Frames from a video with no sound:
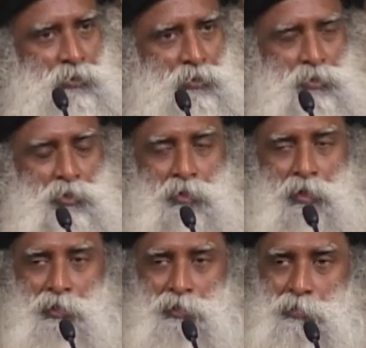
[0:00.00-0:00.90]

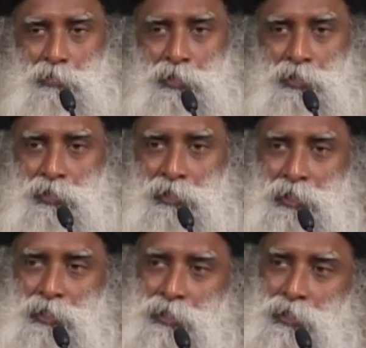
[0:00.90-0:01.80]
so-called spiritual
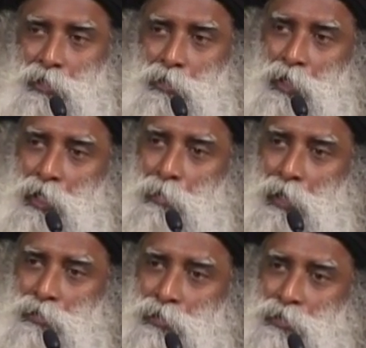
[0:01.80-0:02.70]
teachers are going
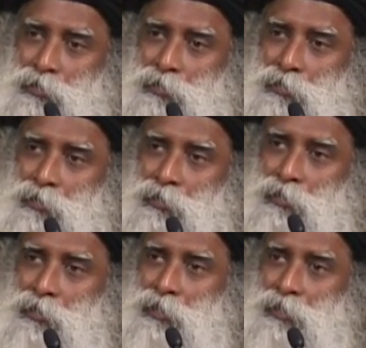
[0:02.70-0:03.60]
about
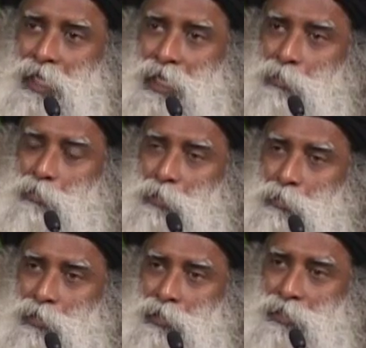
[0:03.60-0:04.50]
telling
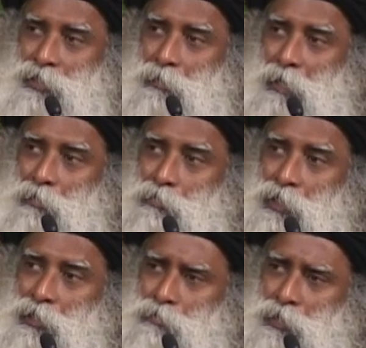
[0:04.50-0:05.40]
people this is about
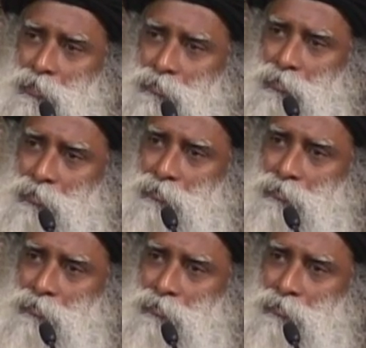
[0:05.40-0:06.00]
being peaceful.